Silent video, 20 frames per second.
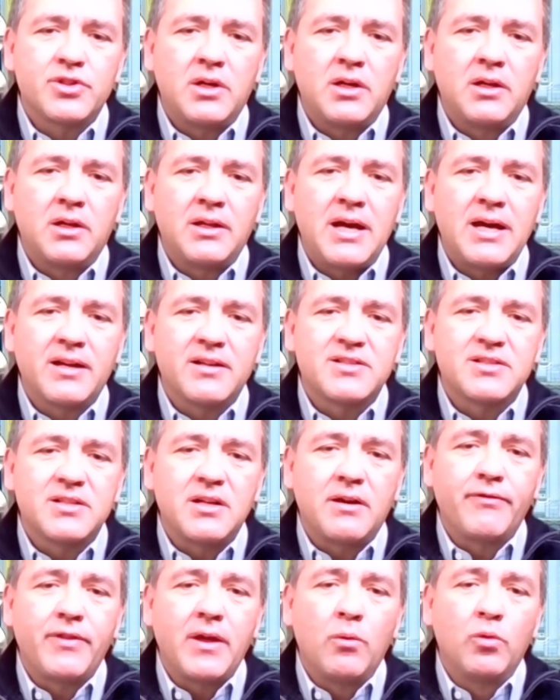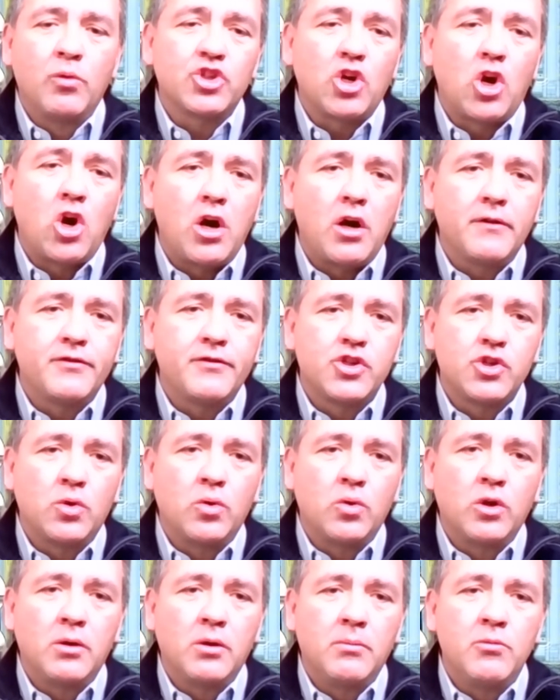was a lot of stuff that was
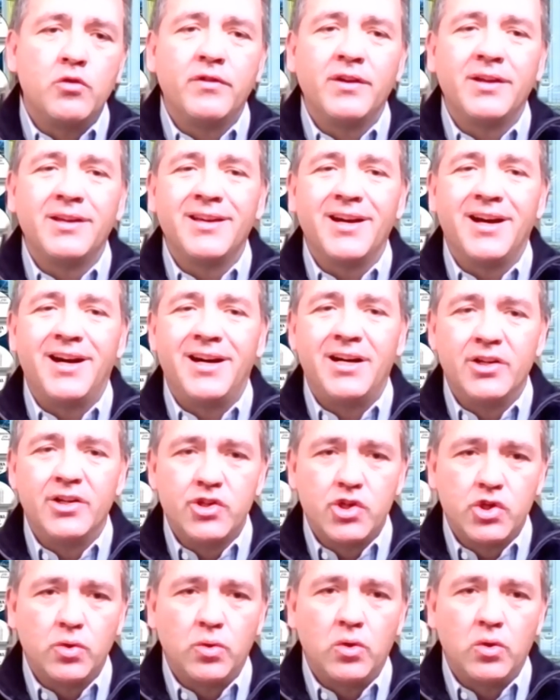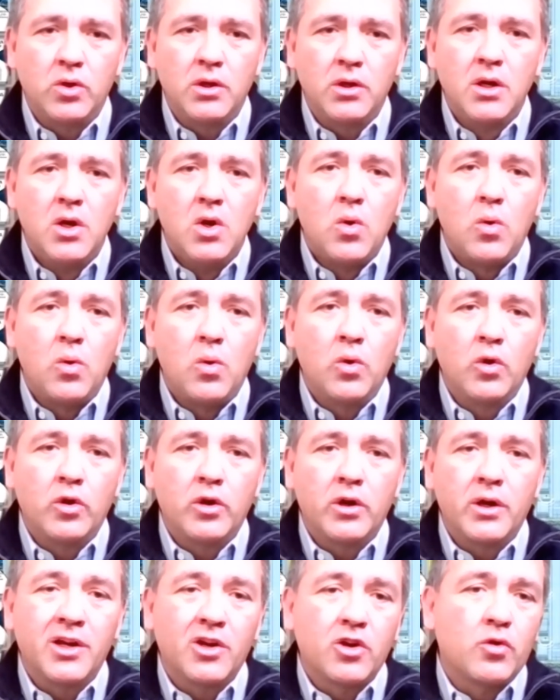offshore moving onshore
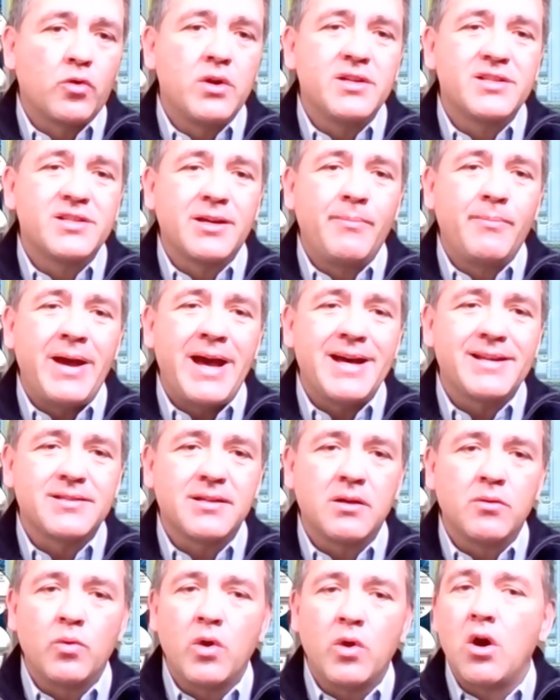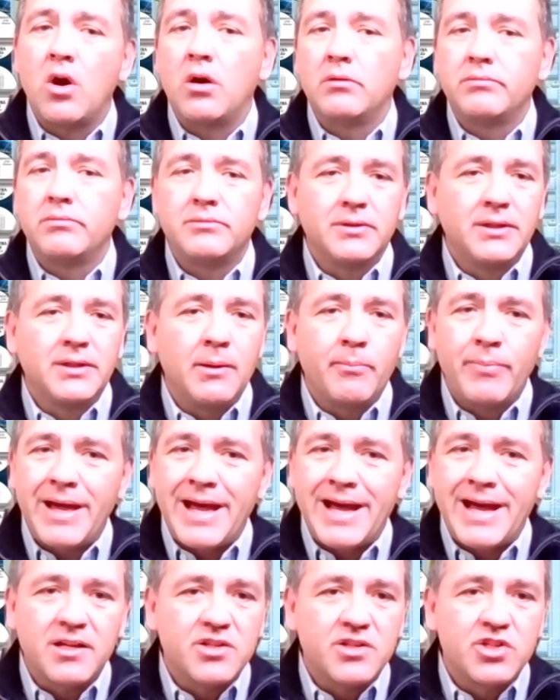or increased capacity. We all get
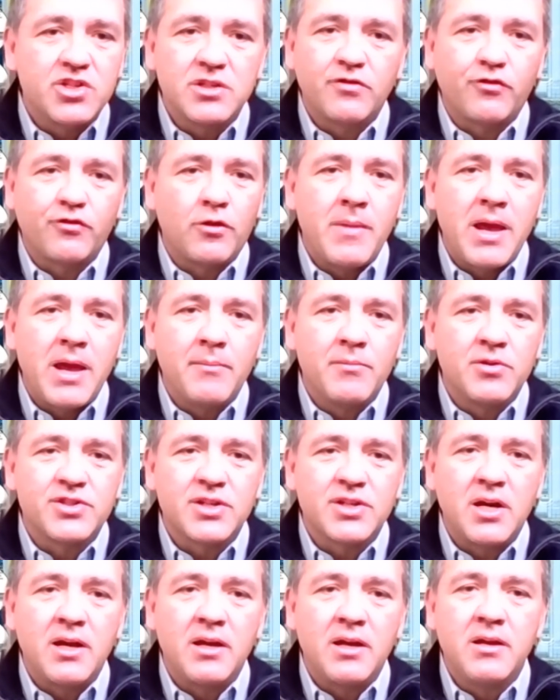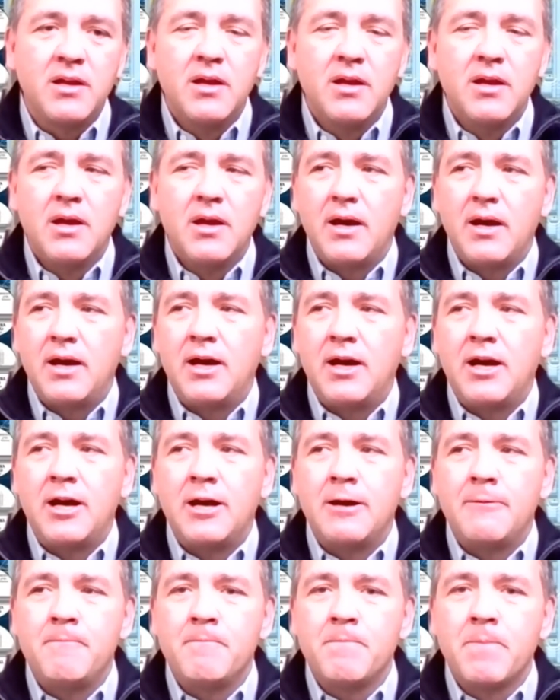packages from Amazon.
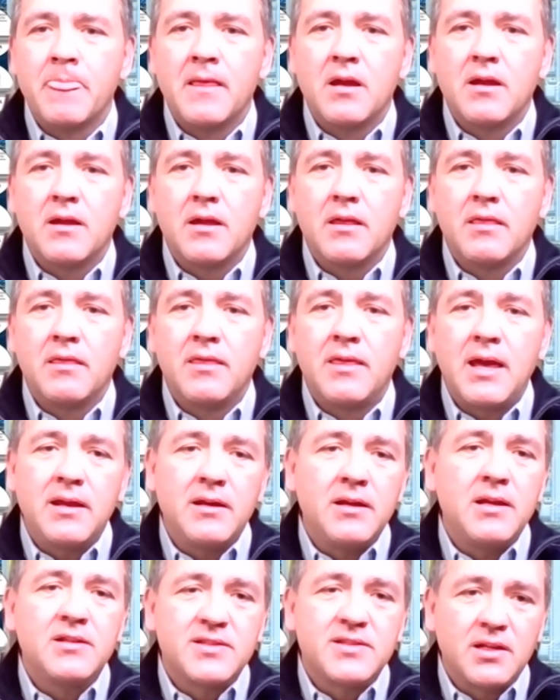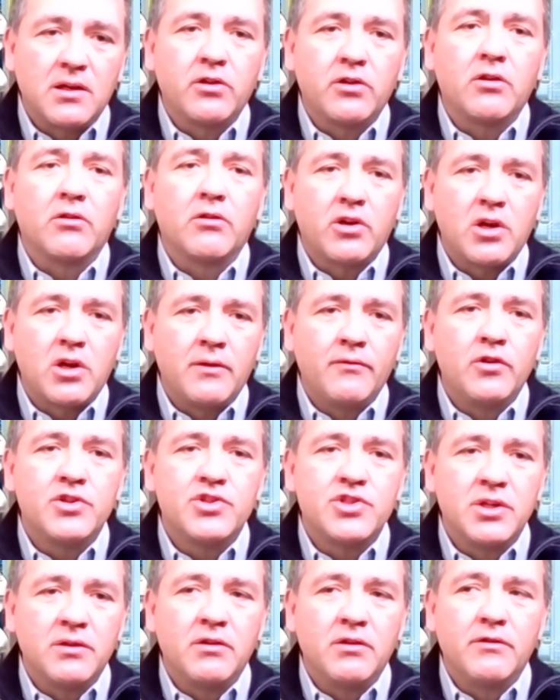Um, they need cellular
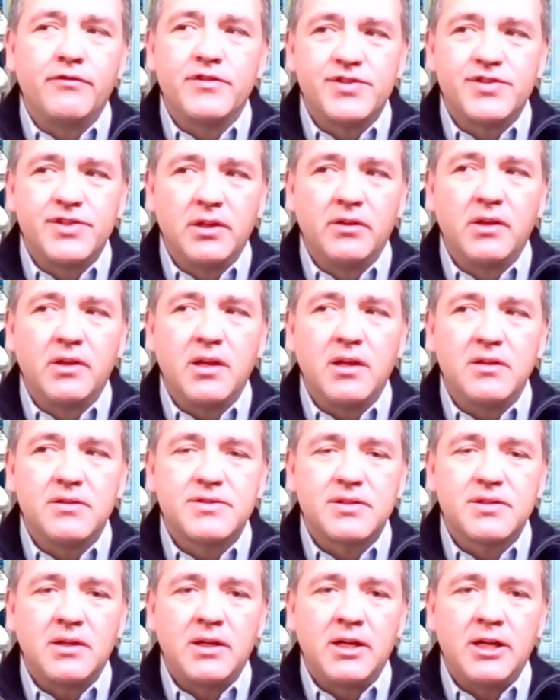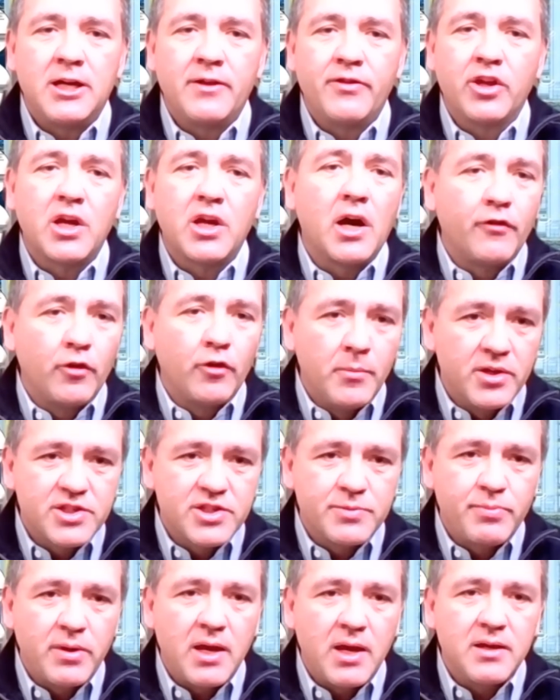coverage in their facilities. Uh, the government
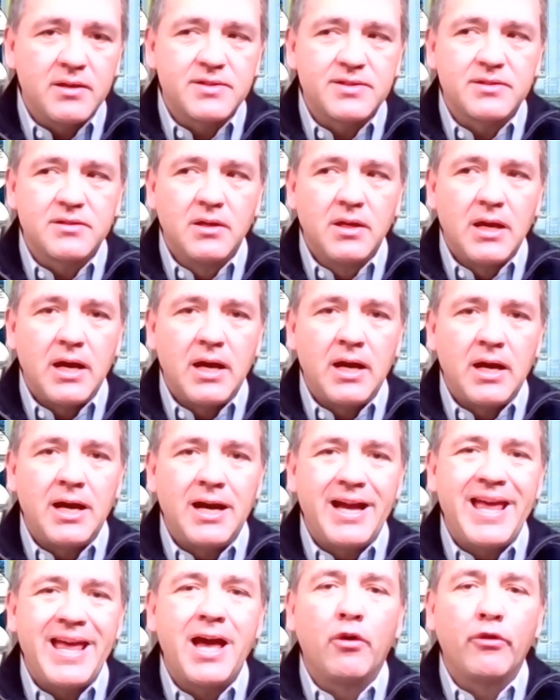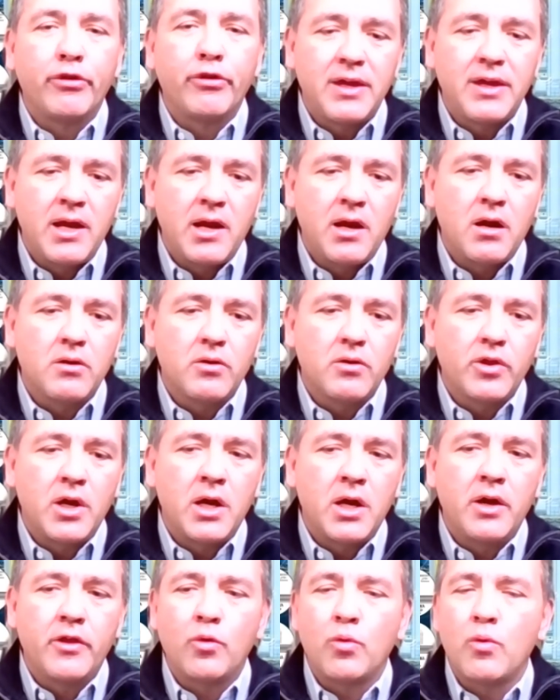space, healthcare,
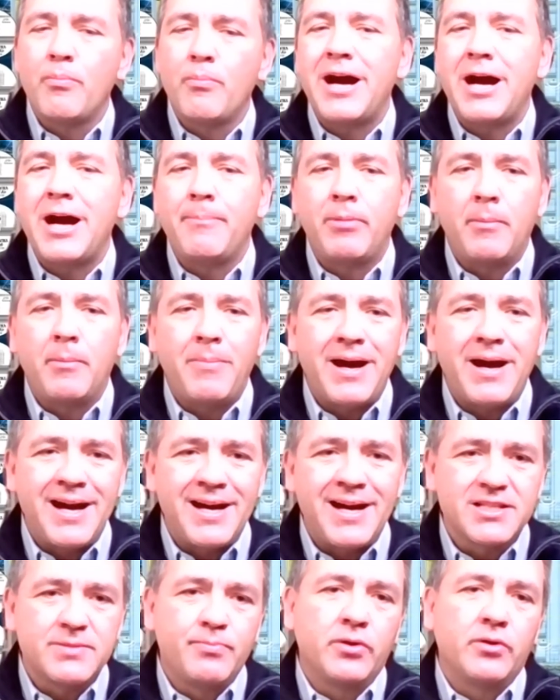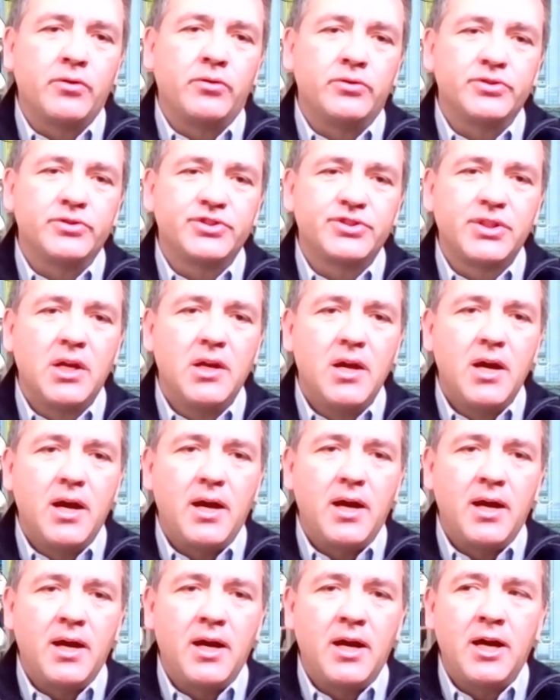there were pop up hospitals,
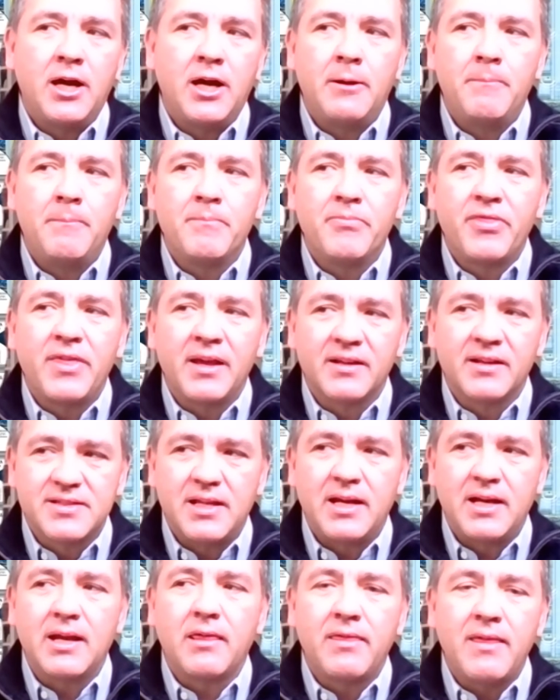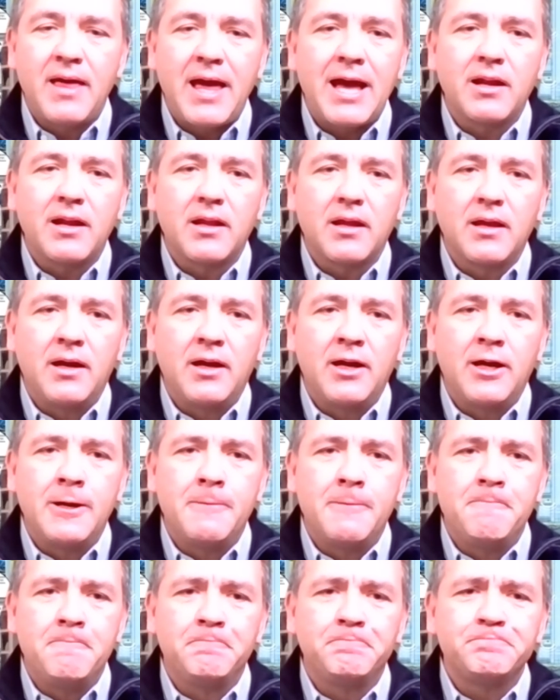um, things like that.
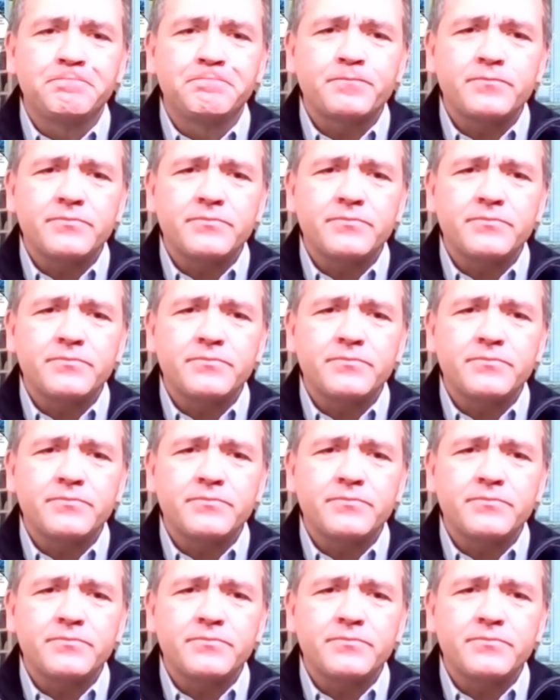Um,